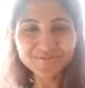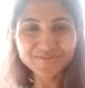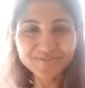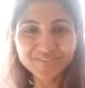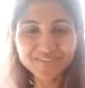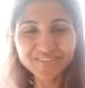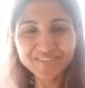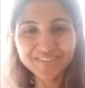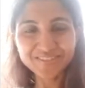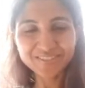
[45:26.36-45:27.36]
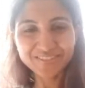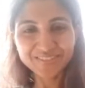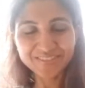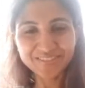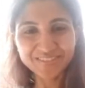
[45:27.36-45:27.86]

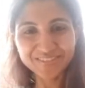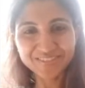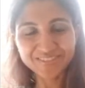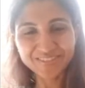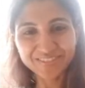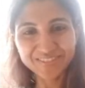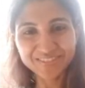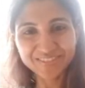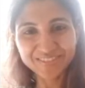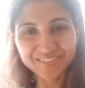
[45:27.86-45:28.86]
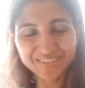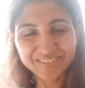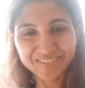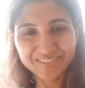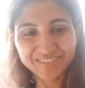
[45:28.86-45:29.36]

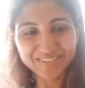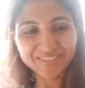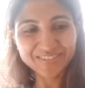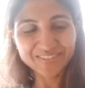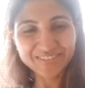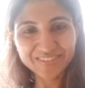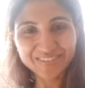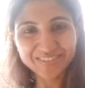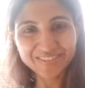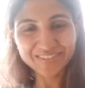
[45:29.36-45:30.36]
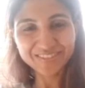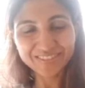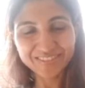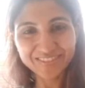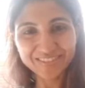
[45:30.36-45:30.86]

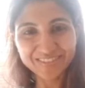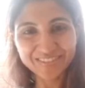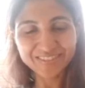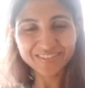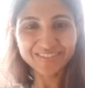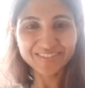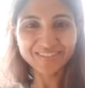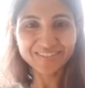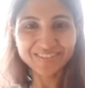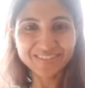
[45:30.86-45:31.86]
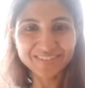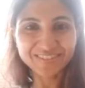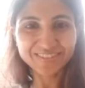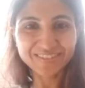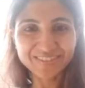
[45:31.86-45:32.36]

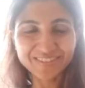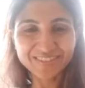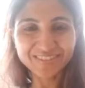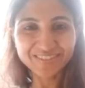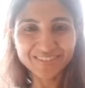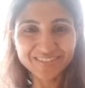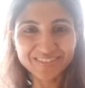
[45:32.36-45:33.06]
[no speech]